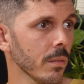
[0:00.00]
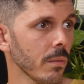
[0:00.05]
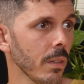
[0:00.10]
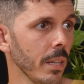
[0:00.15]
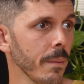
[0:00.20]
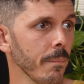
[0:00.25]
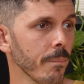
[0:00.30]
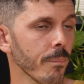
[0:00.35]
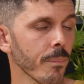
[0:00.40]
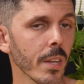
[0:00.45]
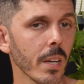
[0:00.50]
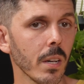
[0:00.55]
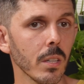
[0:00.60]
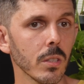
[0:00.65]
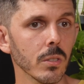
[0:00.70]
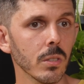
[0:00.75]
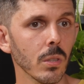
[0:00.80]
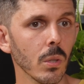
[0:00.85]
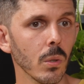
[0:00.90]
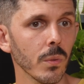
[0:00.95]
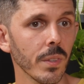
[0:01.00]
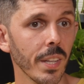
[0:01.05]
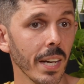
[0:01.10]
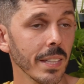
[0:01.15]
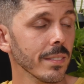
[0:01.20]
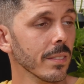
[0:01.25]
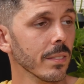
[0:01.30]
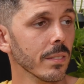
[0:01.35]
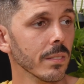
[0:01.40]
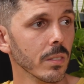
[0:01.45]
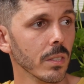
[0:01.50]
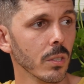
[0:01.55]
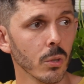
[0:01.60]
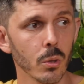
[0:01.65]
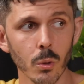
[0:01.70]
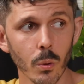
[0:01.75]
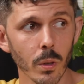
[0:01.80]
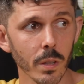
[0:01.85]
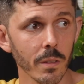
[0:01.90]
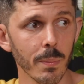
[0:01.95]
Right? So that's
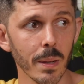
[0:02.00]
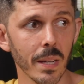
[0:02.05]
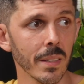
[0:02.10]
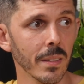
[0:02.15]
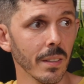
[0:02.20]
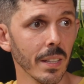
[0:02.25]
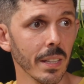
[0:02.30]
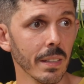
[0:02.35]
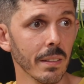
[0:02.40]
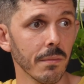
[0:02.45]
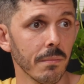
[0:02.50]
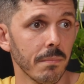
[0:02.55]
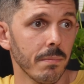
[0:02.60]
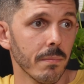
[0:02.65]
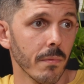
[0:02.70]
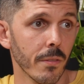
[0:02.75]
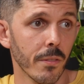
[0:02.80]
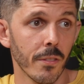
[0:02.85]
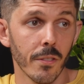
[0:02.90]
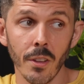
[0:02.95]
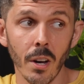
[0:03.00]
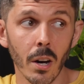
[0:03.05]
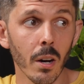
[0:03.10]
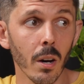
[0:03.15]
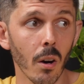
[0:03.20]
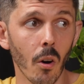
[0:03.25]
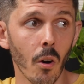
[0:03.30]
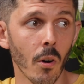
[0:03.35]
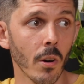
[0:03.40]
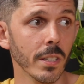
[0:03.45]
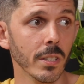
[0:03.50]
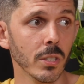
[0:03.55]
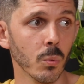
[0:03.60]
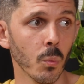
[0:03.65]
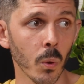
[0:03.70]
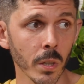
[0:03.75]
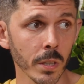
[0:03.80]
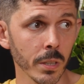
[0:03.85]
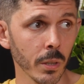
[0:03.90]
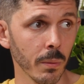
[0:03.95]
sort of been like the artist
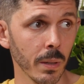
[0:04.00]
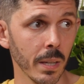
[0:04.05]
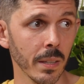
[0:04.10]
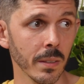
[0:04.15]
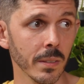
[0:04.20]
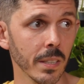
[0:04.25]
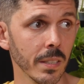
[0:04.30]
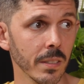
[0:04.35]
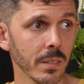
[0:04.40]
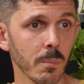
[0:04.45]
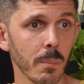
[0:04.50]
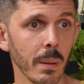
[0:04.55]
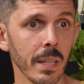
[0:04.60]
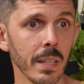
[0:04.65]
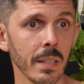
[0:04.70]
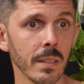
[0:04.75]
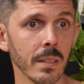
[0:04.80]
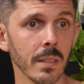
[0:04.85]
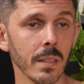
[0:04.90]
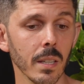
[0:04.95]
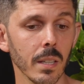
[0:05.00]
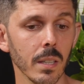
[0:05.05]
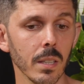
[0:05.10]
workaround has been,